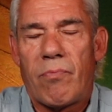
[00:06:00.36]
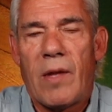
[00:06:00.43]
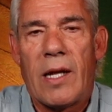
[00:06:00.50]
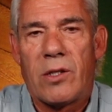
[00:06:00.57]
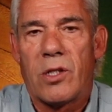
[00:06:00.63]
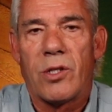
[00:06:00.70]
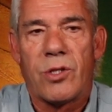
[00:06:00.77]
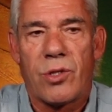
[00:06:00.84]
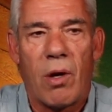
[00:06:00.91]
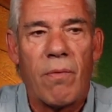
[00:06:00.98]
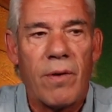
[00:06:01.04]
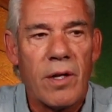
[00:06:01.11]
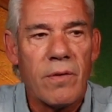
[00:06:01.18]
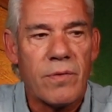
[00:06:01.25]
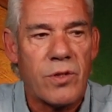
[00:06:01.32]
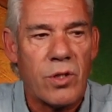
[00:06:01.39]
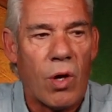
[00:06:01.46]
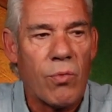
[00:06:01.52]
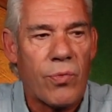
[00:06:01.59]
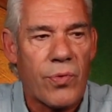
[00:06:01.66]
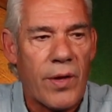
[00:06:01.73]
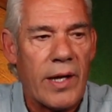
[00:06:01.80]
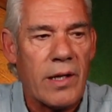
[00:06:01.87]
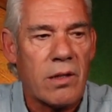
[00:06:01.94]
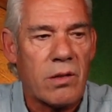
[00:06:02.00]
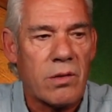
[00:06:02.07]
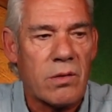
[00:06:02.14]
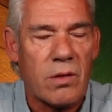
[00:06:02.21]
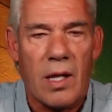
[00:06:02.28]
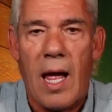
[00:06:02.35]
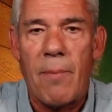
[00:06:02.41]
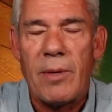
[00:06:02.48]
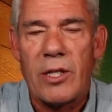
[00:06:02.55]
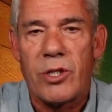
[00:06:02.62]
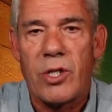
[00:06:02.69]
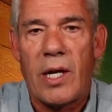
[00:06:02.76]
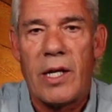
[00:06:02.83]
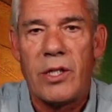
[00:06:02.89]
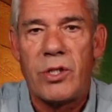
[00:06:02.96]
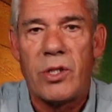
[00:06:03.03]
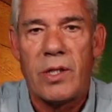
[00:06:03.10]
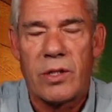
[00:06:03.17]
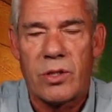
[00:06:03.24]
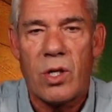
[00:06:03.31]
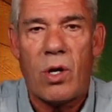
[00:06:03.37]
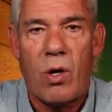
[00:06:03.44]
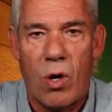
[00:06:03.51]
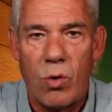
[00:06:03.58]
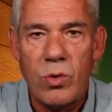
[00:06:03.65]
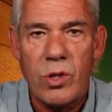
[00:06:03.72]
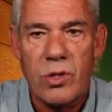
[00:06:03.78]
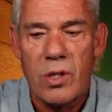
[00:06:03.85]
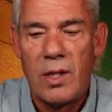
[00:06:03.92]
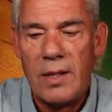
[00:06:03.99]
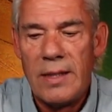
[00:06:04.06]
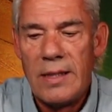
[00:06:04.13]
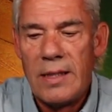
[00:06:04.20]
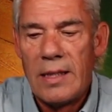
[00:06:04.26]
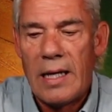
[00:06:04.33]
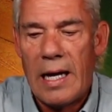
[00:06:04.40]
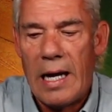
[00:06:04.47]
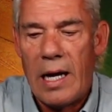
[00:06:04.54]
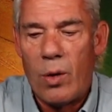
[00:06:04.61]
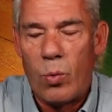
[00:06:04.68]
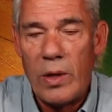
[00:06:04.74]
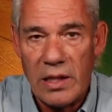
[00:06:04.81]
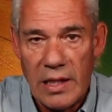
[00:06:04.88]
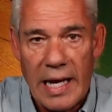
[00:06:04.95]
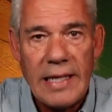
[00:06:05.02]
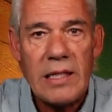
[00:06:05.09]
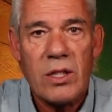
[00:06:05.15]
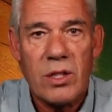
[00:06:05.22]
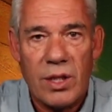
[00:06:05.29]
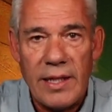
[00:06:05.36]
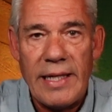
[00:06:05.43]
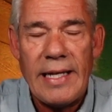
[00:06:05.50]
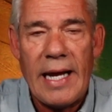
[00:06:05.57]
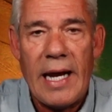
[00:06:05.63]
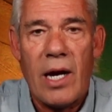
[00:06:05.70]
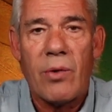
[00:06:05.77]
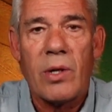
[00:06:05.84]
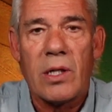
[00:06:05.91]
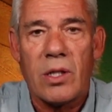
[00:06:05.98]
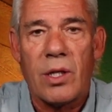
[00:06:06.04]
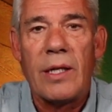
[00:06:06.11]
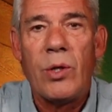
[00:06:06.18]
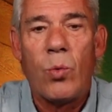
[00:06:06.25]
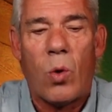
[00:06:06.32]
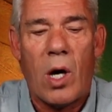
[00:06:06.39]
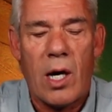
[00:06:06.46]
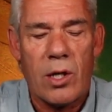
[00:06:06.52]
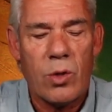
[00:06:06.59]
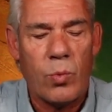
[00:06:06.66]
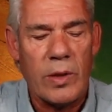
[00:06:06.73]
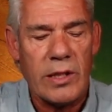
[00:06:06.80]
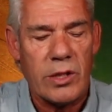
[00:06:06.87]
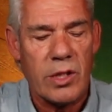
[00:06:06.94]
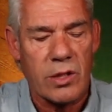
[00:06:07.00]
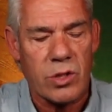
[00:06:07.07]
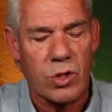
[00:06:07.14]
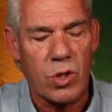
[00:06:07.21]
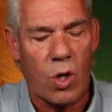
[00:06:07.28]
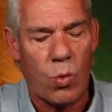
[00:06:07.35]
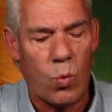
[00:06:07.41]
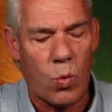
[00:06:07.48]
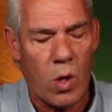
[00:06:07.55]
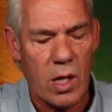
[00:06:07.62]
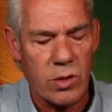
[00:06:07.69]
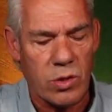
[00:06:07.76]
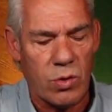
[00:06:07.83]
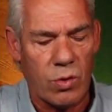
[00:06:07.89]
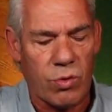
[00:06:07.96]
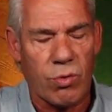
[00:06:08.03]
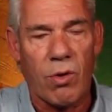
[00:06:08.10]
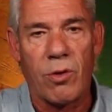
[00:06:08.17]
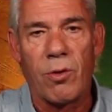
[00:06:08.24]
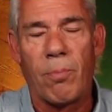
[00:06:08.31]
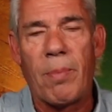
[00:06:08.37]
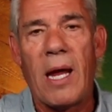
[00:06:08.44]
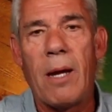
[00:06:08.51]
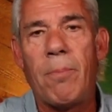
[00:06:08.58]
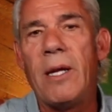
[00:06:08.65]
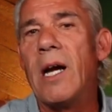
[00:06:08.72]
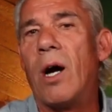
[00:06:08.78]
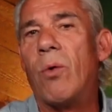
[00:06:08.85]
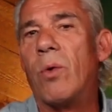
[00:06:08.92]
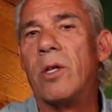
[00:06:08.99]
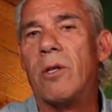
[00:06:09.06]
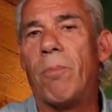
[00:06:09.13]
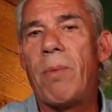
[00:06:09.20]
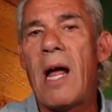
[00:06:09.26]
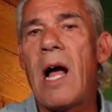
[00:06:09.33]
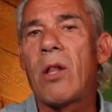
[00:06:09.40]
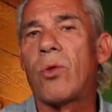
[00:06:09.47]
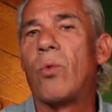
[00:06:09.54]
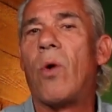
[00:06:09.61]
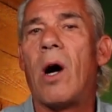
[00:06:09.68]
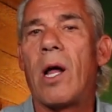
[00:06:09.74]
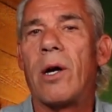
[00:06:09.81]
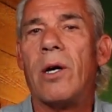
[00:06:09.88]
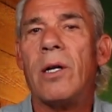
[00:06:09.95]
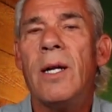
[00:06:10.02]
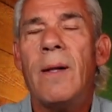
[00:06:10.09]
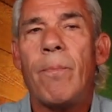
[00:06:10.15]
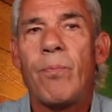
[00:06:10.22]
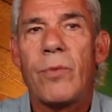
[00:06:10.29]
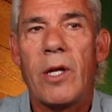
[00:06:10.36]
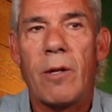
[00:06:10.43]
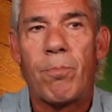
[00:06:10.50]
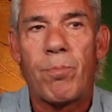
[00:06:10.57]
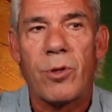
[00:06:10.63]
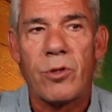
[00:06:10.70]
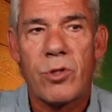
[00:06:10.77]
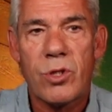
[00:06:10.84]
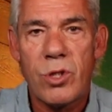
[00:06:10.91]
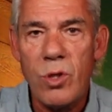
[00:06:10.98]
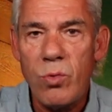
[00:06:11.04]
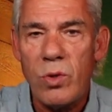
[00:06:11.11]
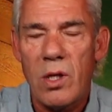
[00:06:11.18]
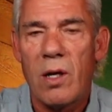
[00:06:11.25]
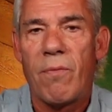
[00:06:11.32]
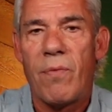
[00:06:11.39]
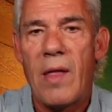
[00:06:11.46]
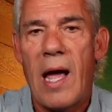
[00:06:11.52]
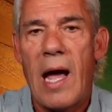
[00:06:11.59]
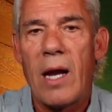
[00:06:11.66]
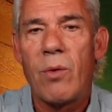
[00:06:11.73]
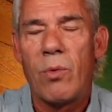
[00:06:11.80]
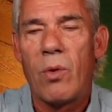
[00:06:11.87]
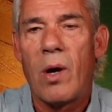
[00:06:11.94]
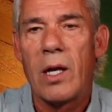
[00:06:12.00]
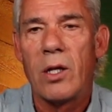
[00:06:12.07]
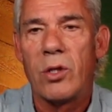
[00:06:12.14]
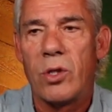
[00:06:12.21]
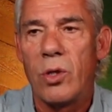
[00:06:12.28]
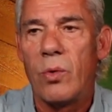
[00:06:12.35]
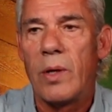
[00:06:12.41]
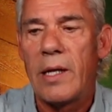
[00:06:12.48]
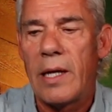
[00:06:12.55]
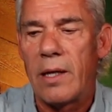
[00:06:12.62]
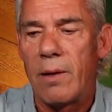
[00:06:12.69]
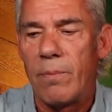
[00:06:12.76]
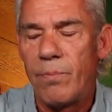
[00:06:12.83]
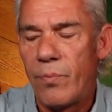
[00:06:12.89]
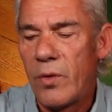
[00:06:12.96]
and conservatives don't think climate change is a hoax. We like clean air and clean water. We just don't want to throw the baby out with the bathwater in pursuit of that. And we want to do it in a